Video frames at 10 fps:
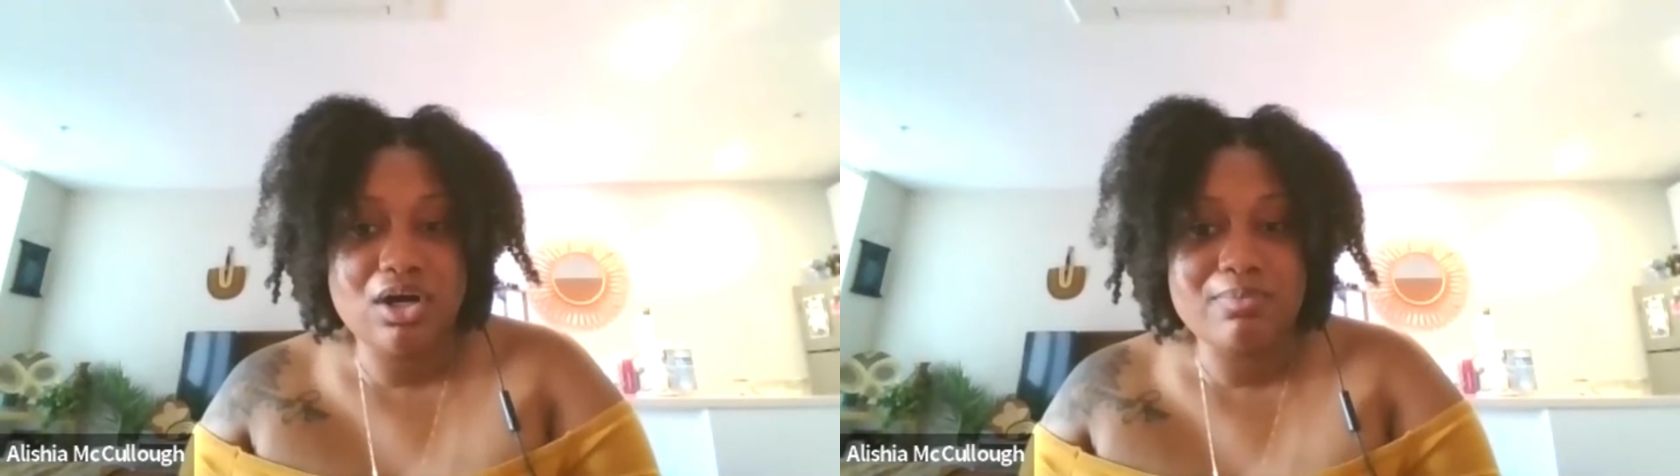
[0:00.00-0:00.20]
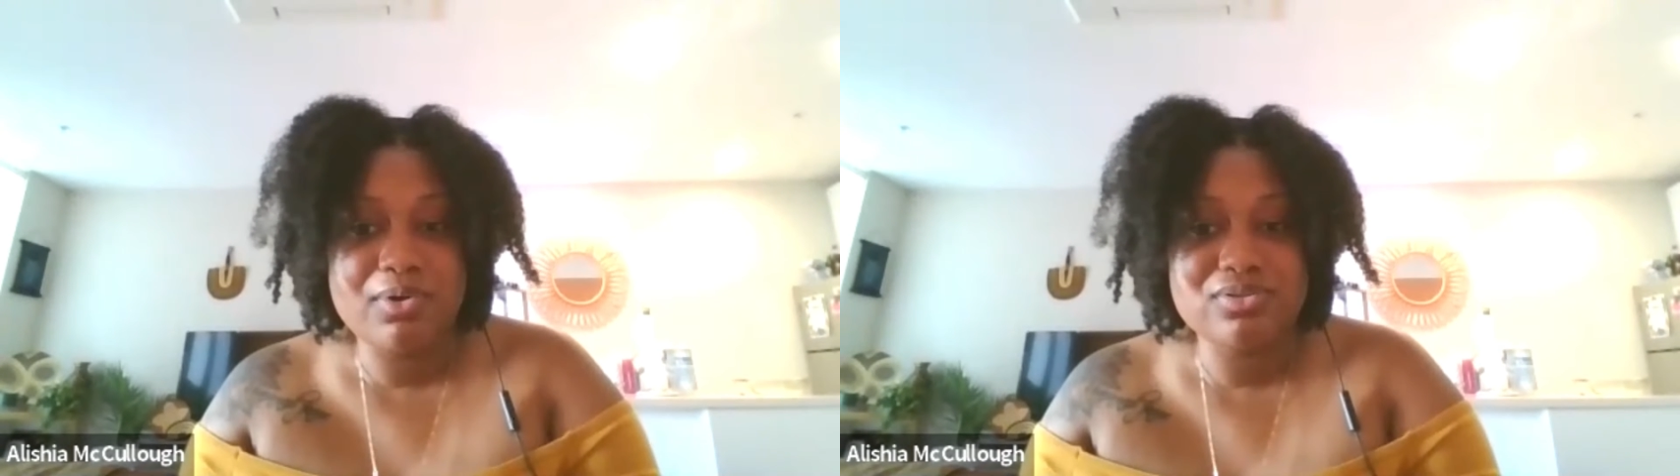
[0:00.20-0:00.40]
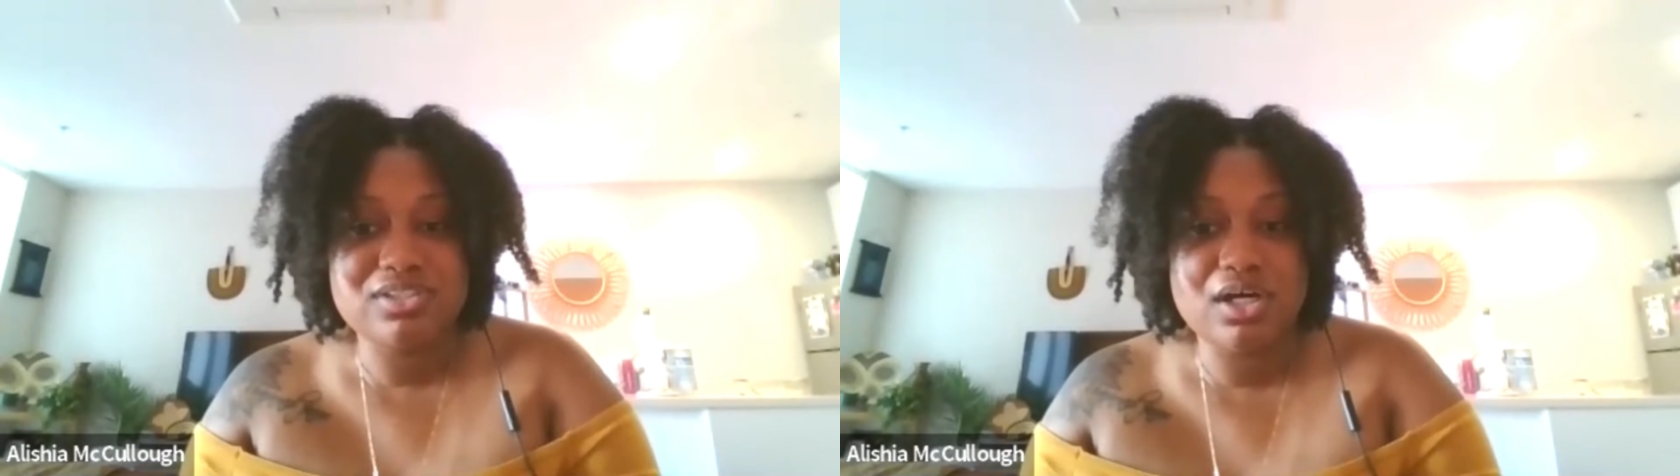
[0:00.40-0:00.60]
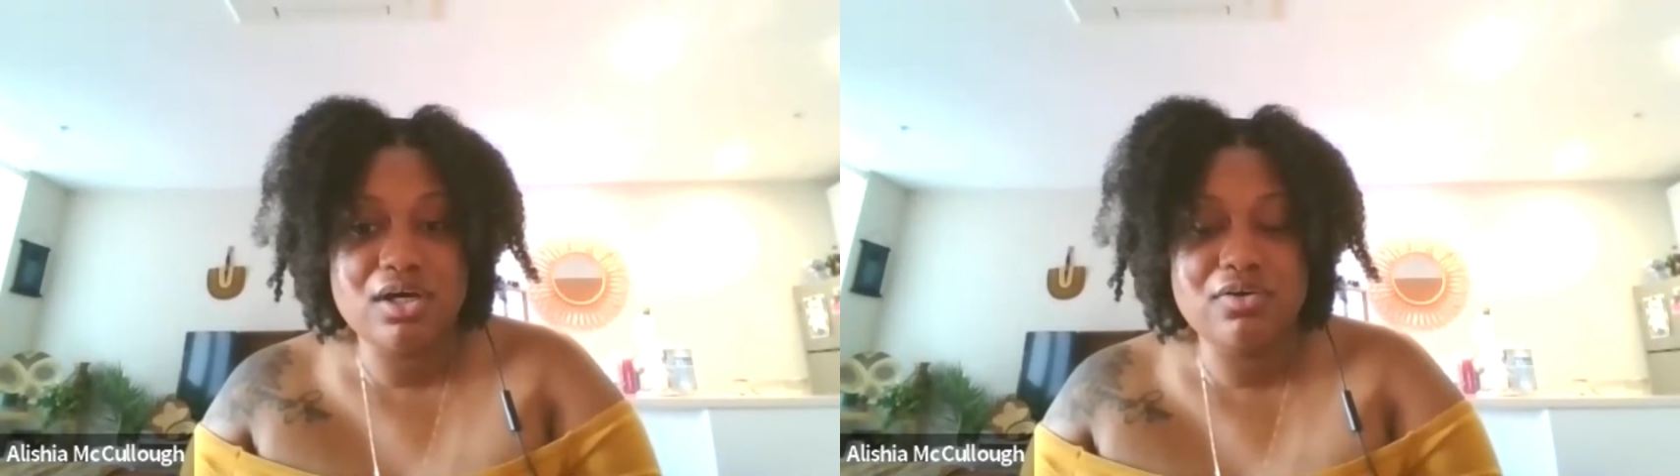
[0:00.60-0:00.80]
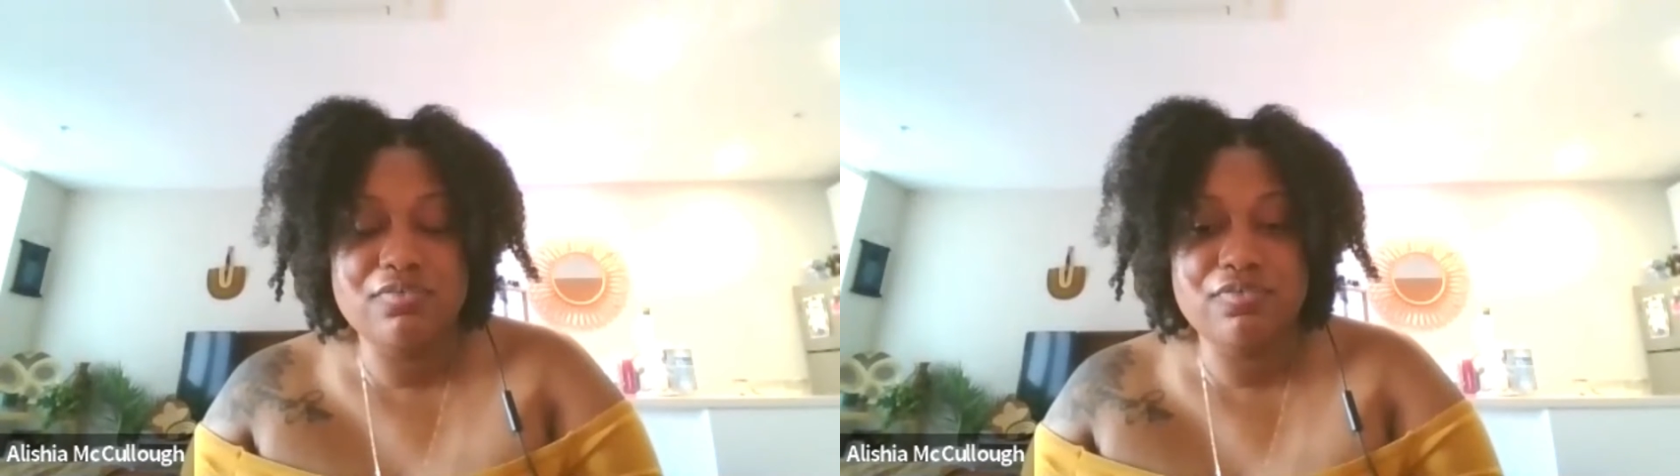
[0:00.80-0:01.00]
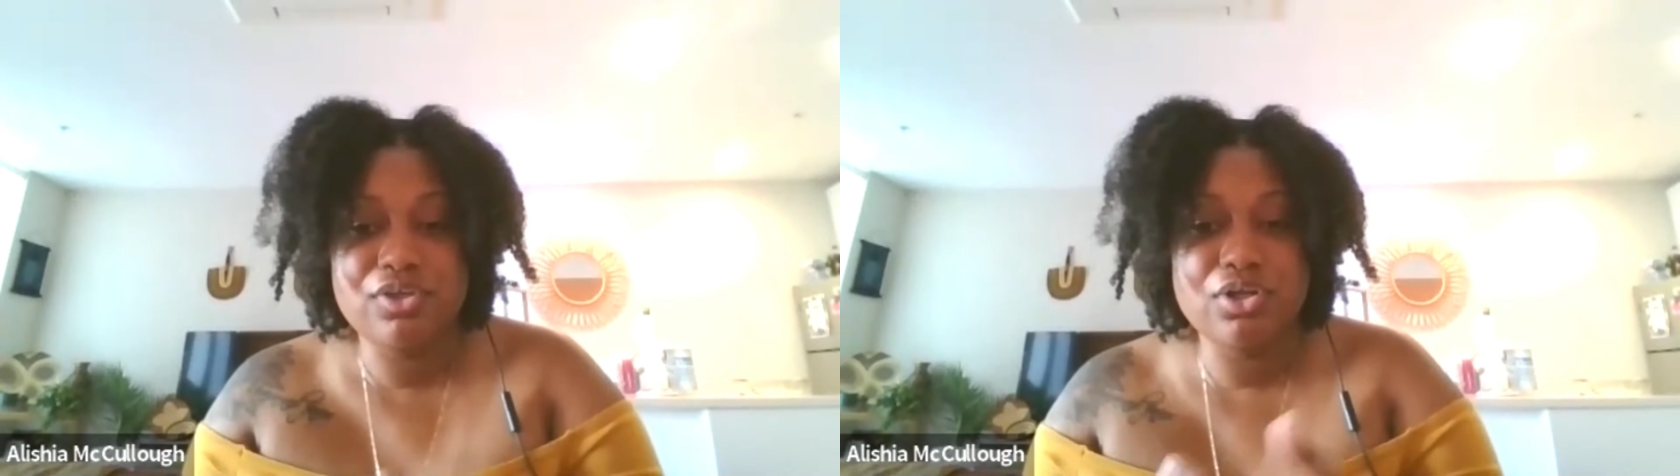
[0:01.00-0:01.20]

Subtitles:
almost of,